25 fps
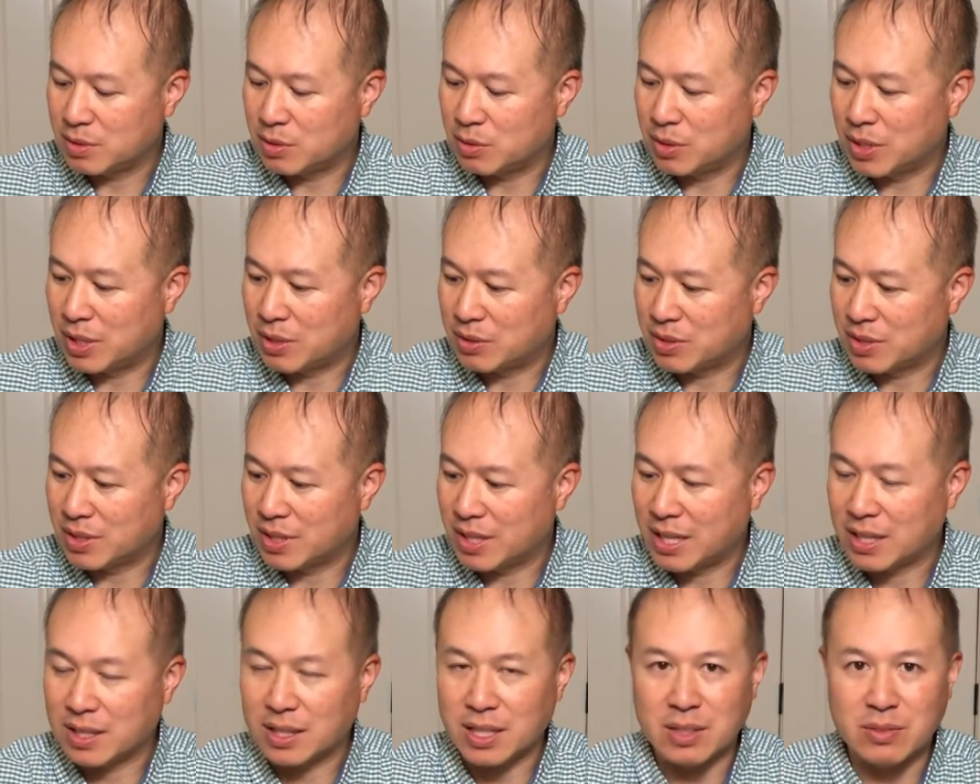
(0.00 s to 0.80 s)
go down to
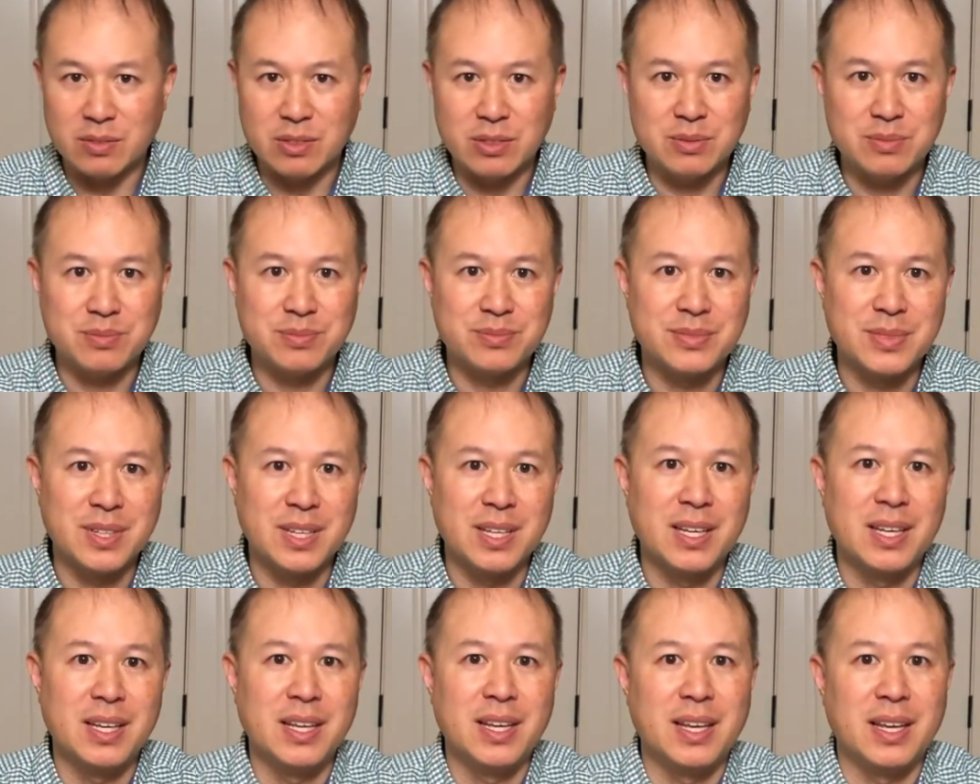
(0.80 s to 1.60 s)
that level,
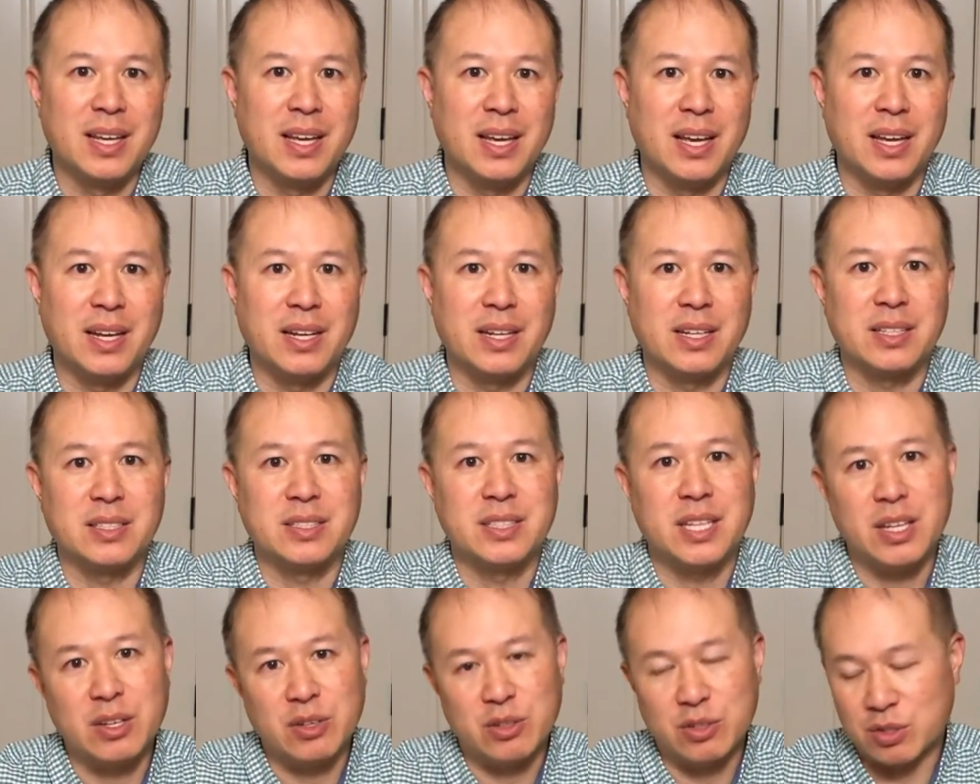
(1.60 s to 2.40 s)
and a
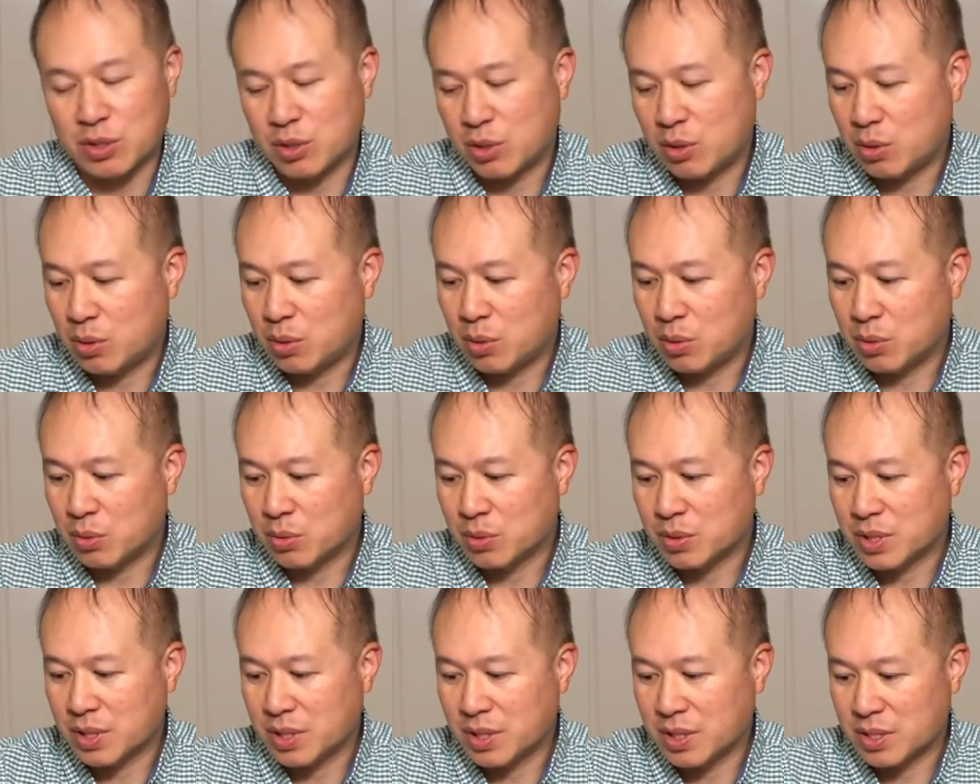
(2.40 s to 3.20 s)
container to
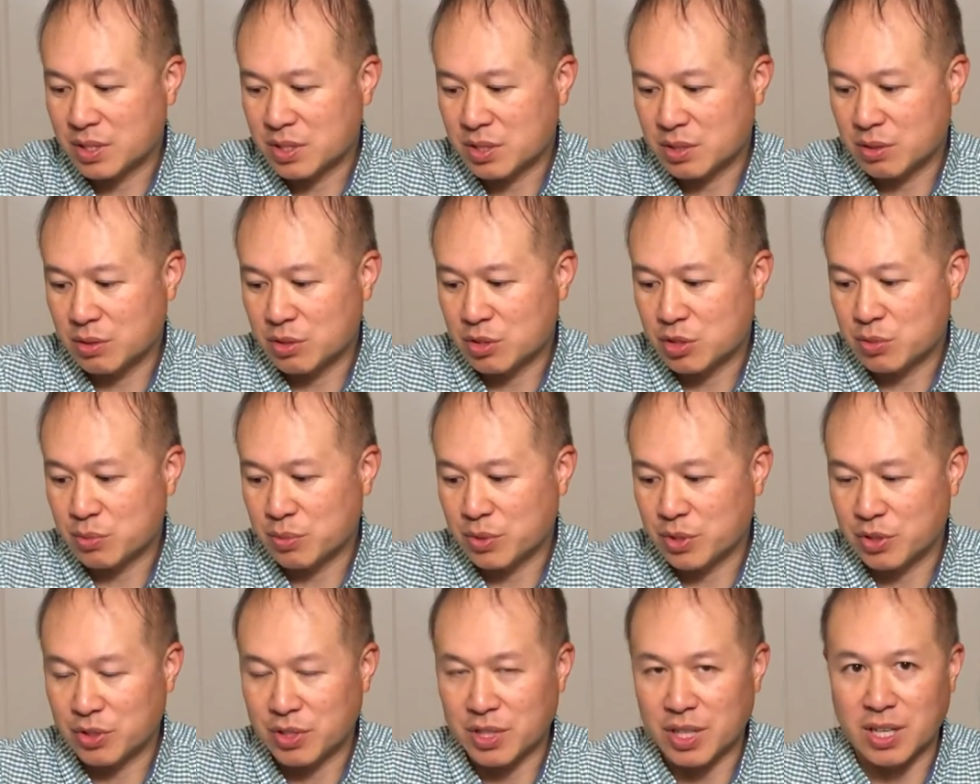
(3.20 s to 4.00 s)
hold the solution
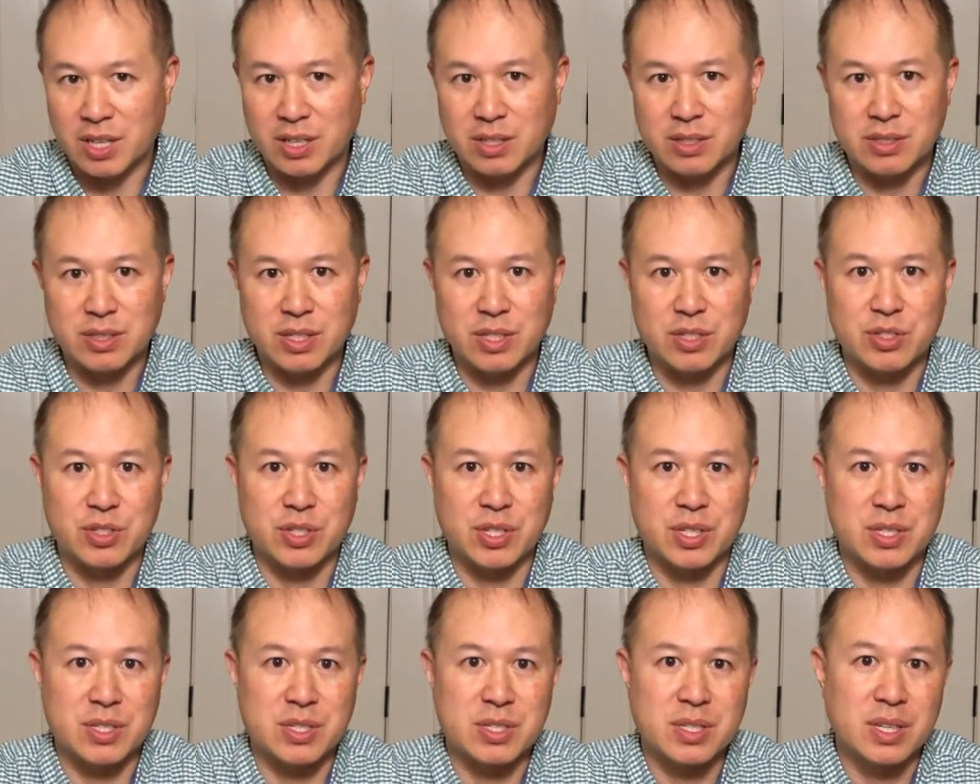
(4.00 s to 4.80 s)
when you're done, such
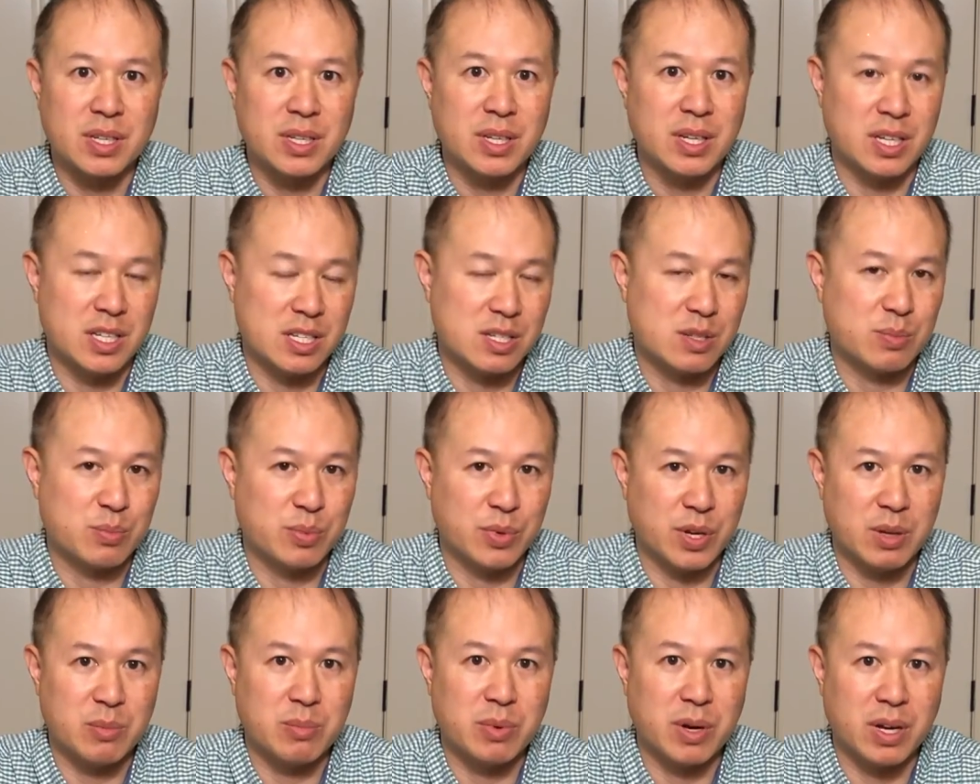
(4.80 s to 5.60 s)
as a
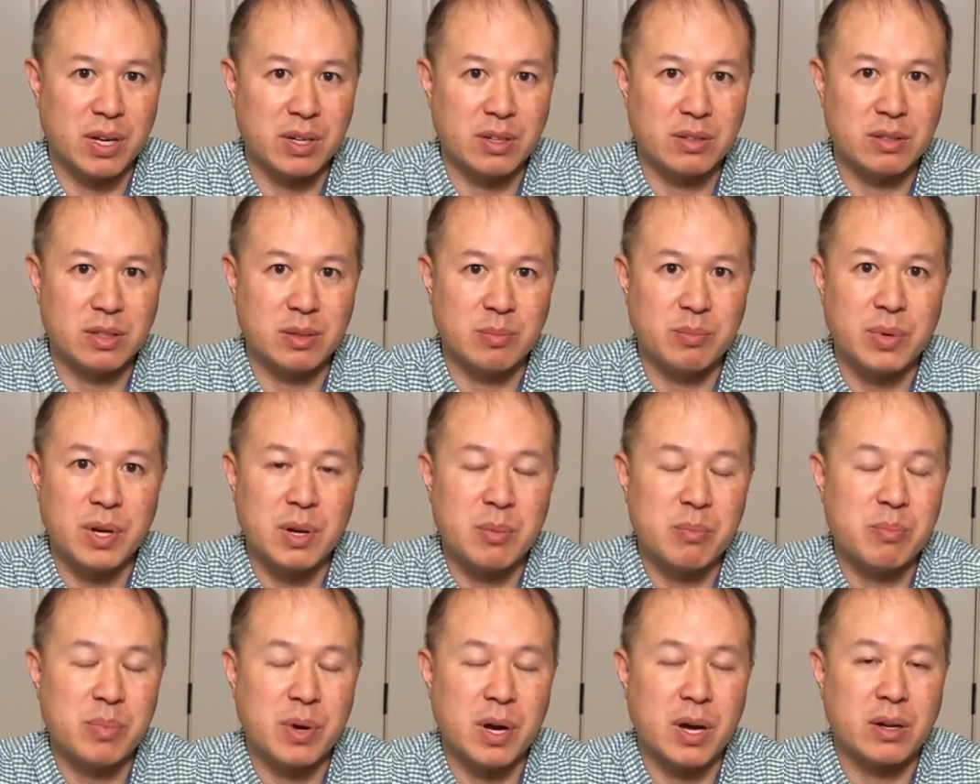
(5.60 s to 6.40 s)
spray bottle, a
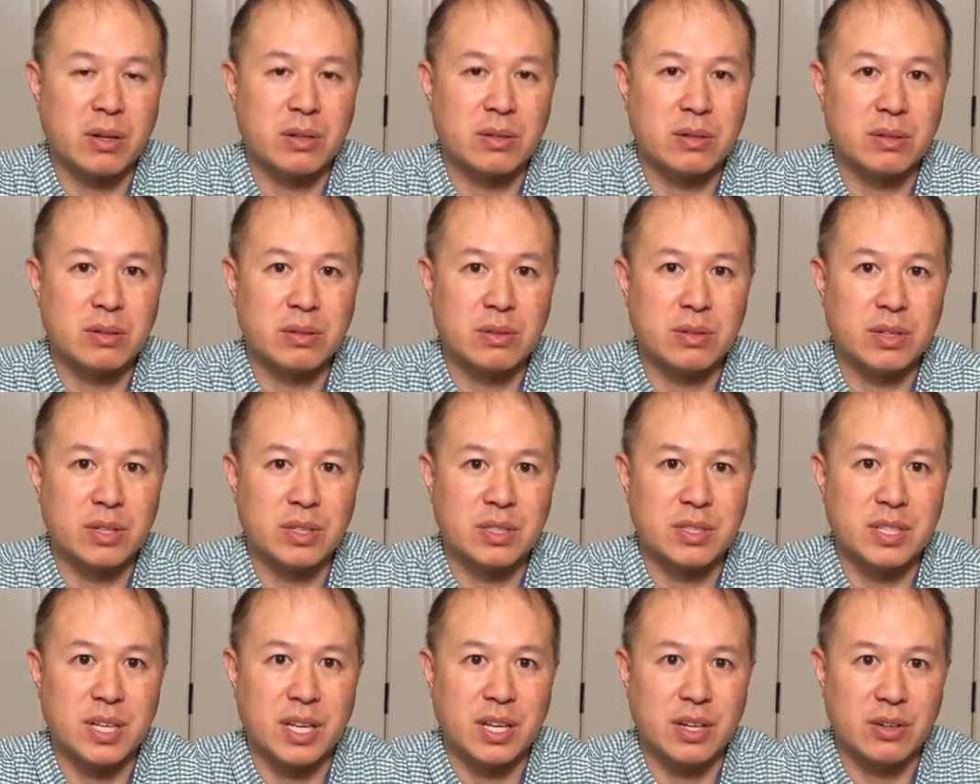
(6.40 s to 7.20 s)
pump bottle, or a
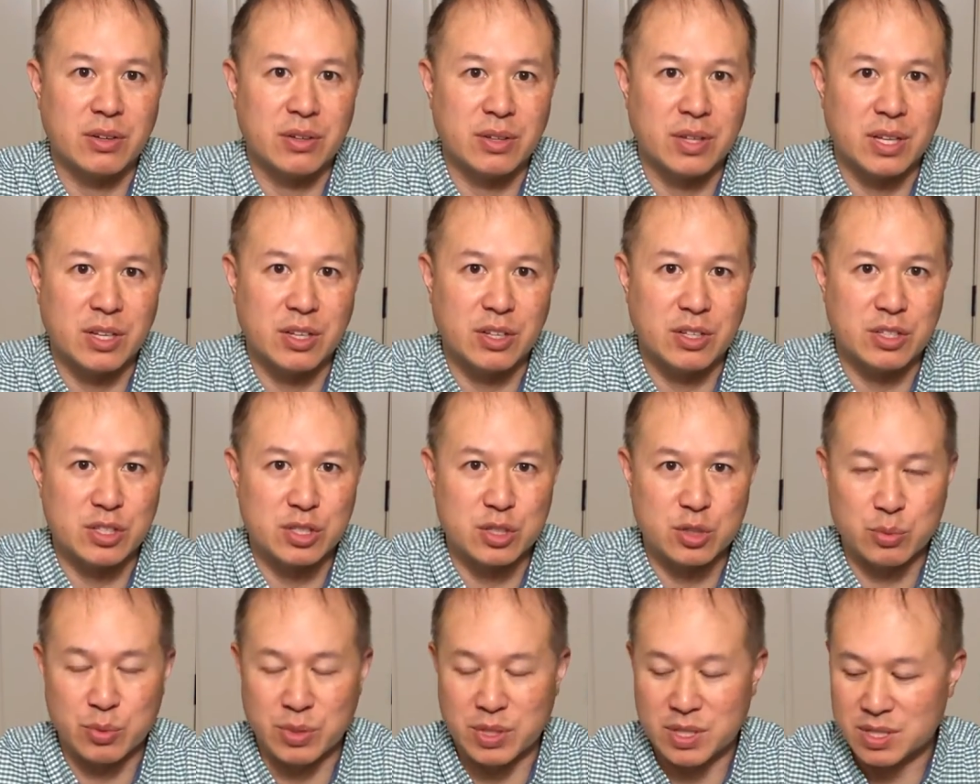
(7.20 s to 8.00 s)
container that you can
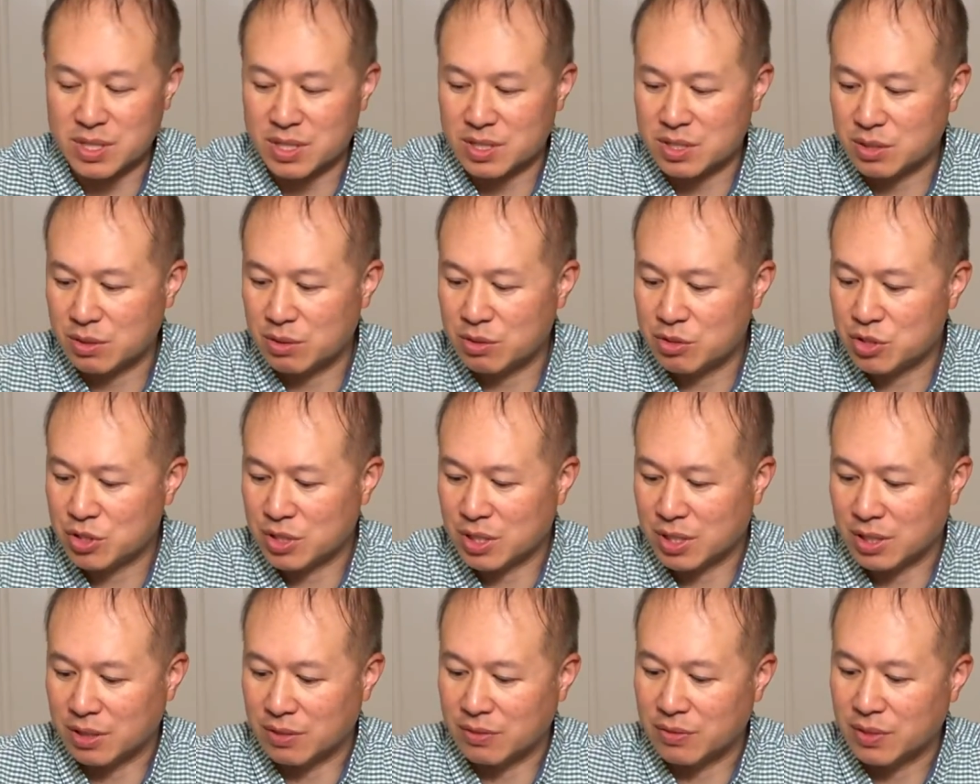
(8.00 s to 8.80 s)
squeeze the solution
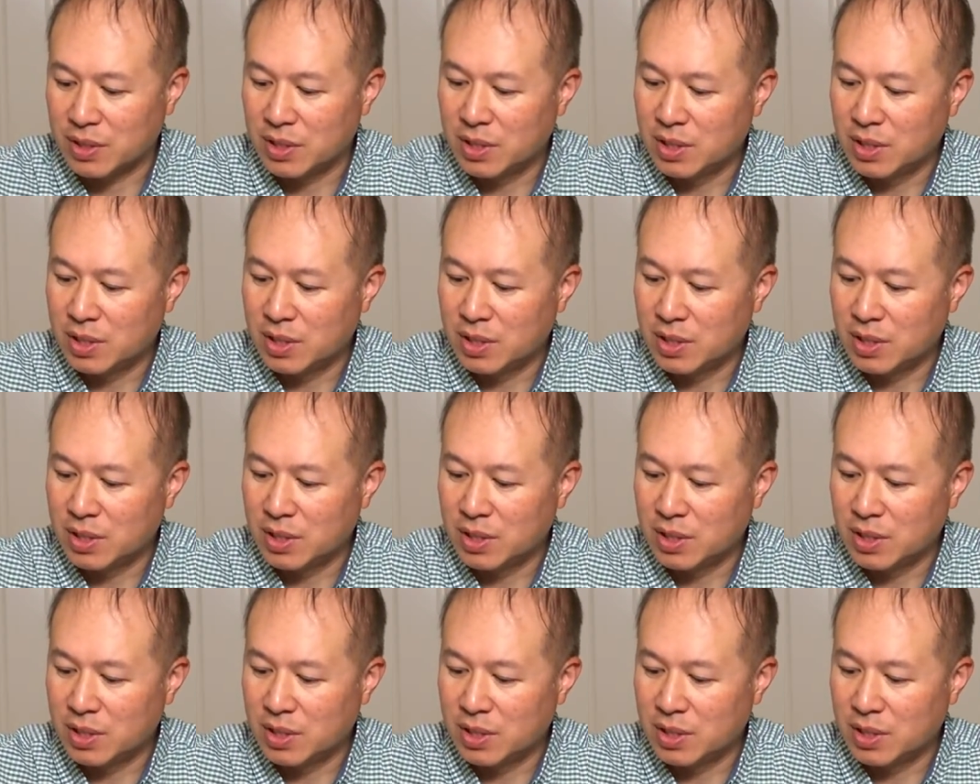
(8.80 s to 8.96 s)
out of.